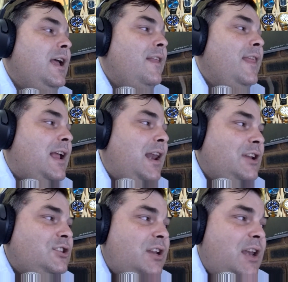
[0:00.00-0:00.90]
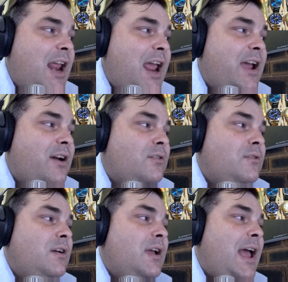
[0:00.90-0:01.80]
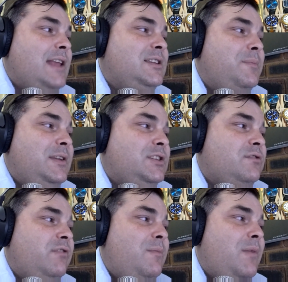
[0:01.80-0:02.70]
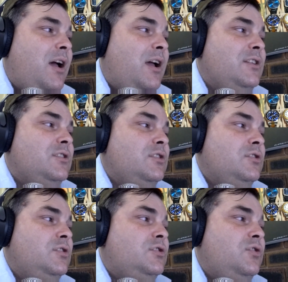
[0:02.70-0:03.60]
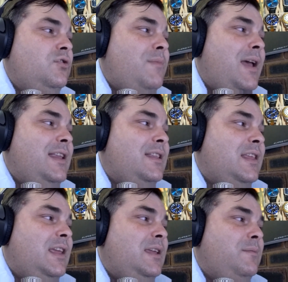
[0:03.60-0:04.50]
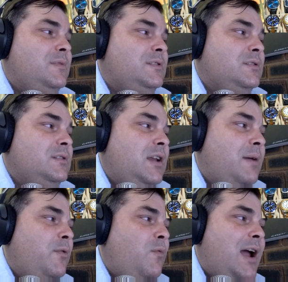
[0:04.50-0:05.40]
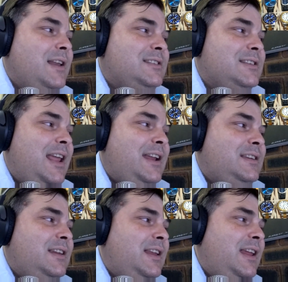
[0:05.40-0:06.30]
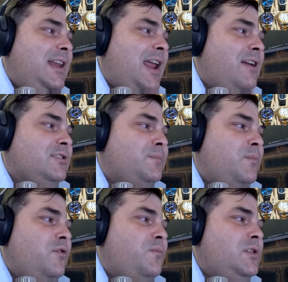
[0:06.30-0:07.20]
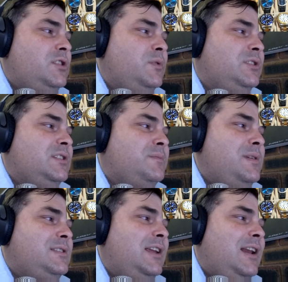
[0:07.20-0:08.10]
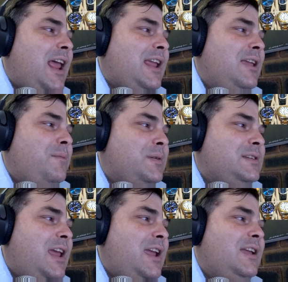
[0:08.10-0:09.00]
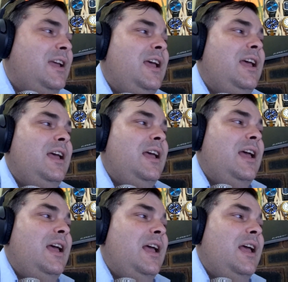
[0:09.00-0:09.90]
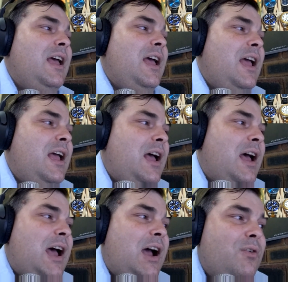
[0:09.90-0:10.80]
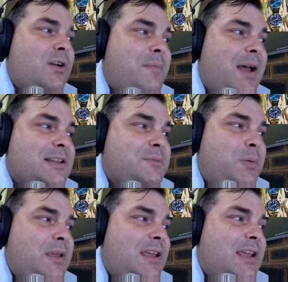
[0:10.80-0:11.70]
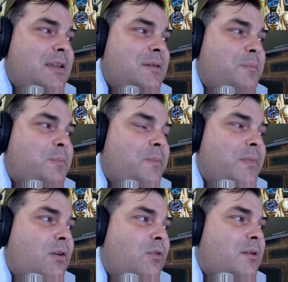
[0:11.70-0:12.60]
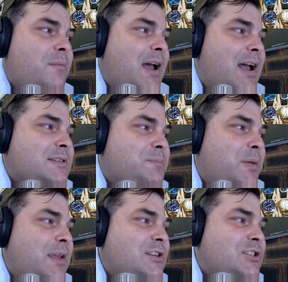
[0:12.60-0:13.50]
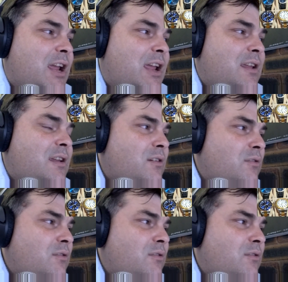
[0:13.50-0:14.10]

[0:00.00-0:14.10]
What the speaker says: The collection now has to be streamlined to two main themes. Number one, selected in-house movements, which is missing, lacking Patek, Audemars Piguet,